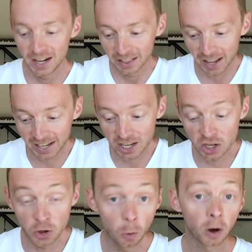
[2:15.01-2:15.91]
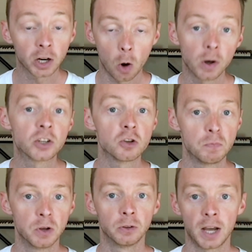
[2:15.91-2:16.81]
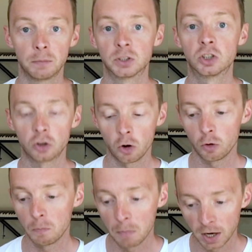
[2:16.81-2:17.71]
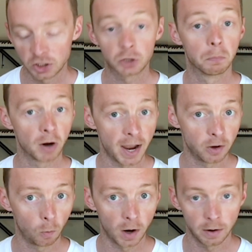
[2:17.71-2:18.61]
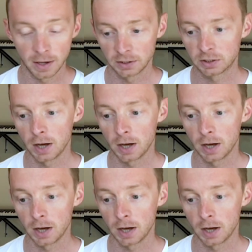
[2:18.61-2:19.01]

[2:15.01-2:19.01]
Like, you are going to build up so much brand awareness.